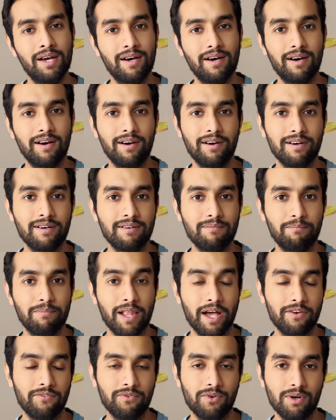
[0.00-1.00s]

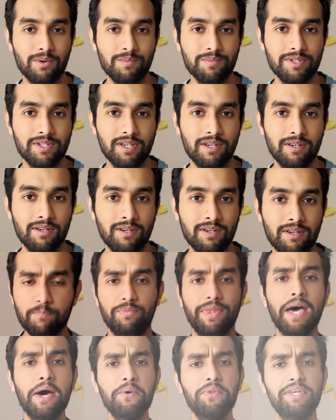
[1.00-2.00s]
platforms.
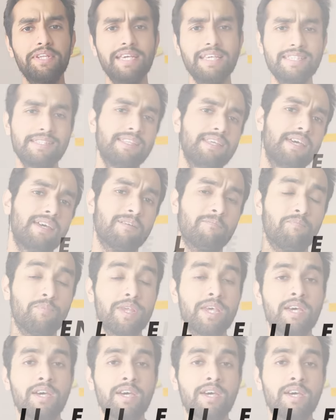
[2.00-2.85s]
Now the next thing,